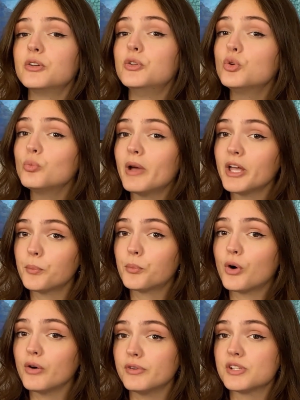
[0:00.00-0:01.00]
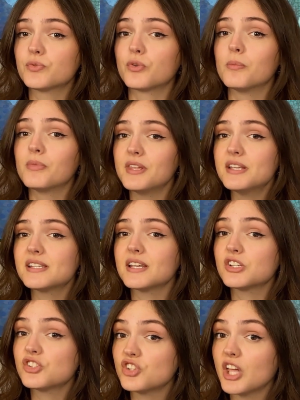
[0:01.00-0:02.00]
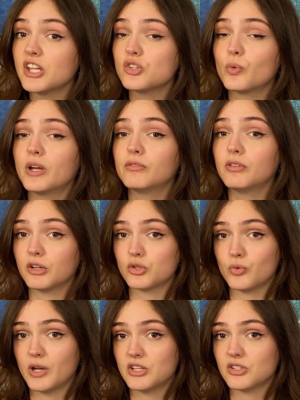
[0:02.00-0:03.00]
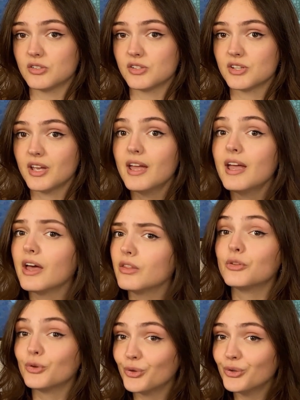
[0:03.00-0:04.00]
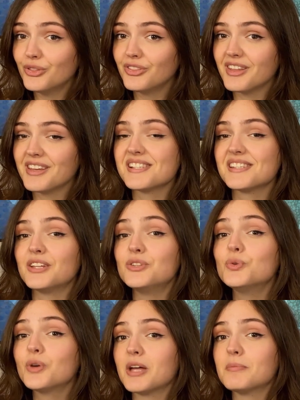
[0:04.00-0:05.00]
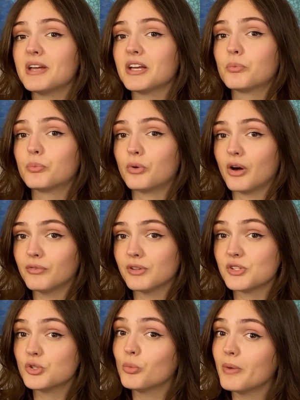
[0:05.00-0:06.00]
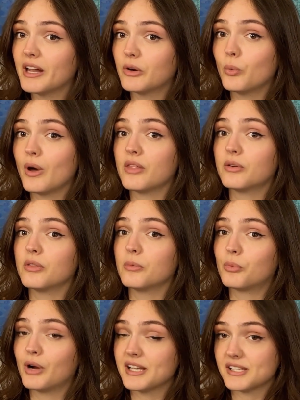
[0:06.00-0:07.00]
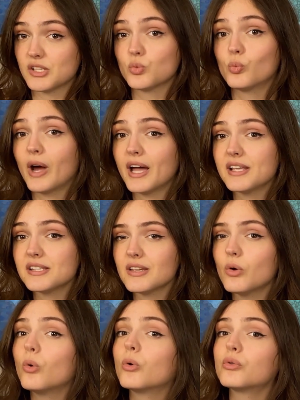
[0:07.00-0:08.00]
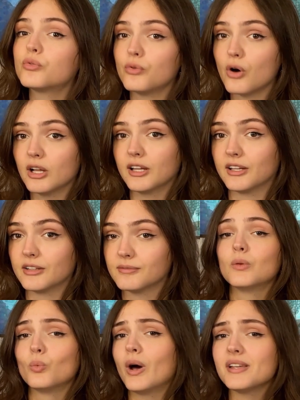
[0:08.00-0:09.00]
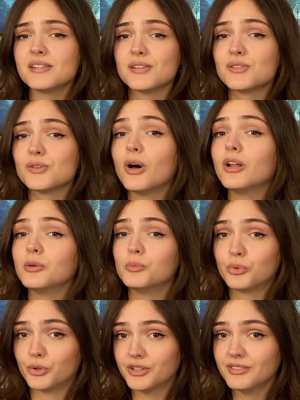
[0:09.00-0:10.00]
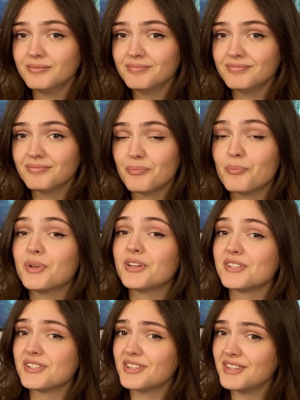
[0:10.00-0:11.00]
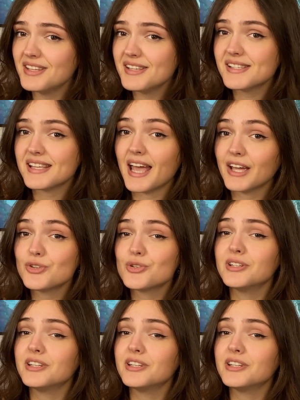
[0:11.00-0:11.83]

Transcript: you make profits from these exchange rate fluctuations. And the good thing is that you can make profits no matter whether the price is rising or falling. Why is this all important? because these actually